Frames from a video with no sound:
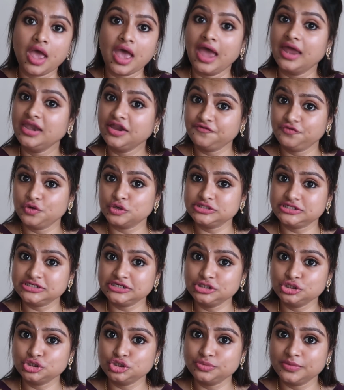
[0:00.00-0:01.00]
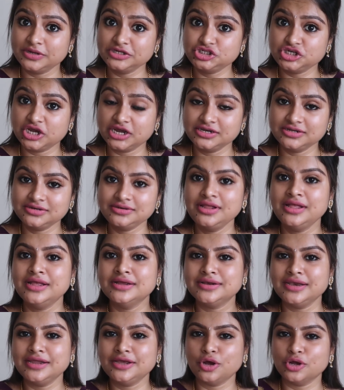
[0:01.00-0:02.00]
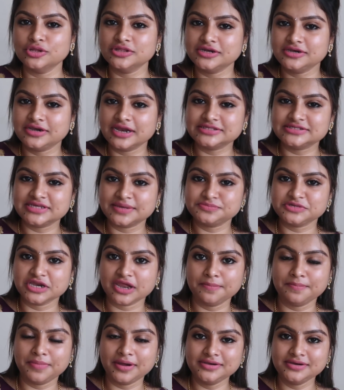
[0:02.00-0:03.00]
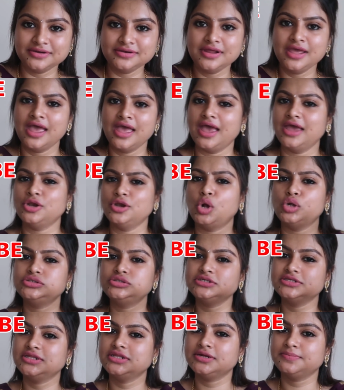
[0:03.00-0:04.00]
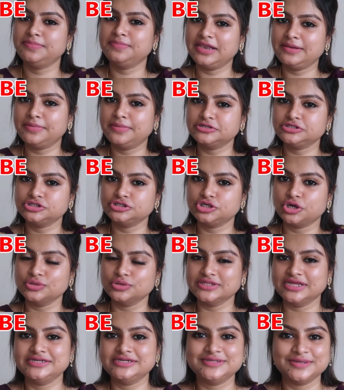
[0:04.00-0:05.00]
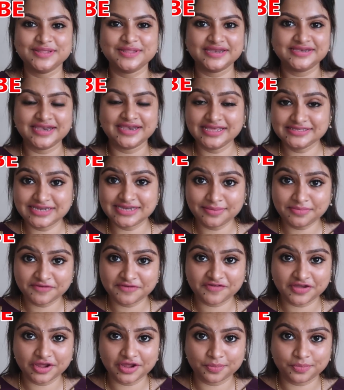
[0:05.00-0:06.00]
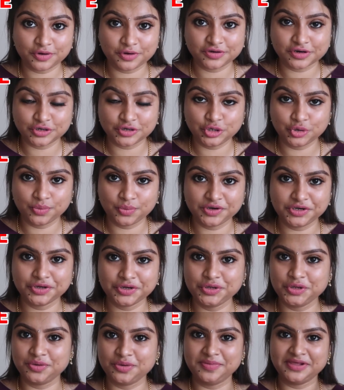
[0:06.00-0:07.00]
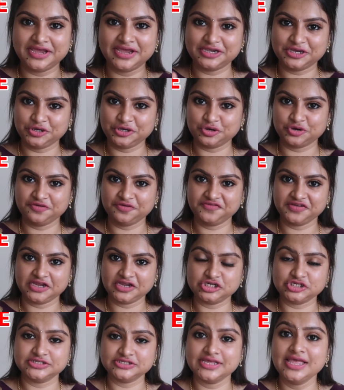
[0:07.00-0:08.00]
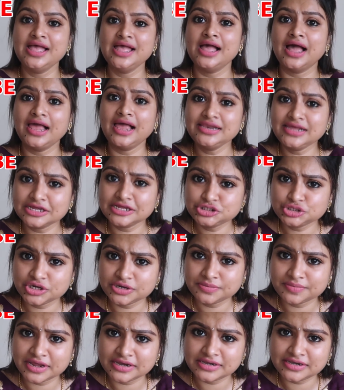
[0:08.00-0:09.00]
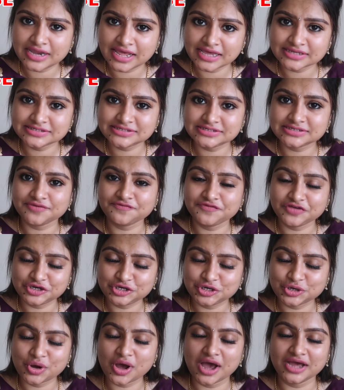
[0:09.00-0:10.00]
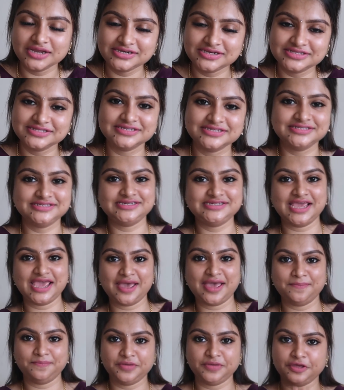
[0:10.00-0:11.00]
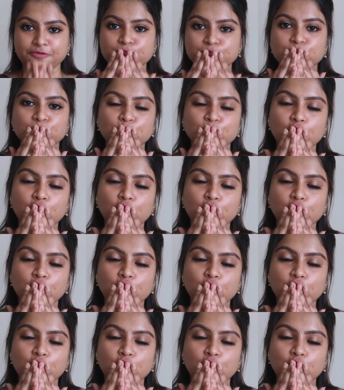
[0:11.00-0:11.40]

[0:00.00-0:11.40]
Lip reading: And if you're still new to my channel, click on the red subscribe button and also the bell button down there, so that next time if I upload a new video, you'll be getting notifications. I'll catch you in my next video. Until then, stay happy.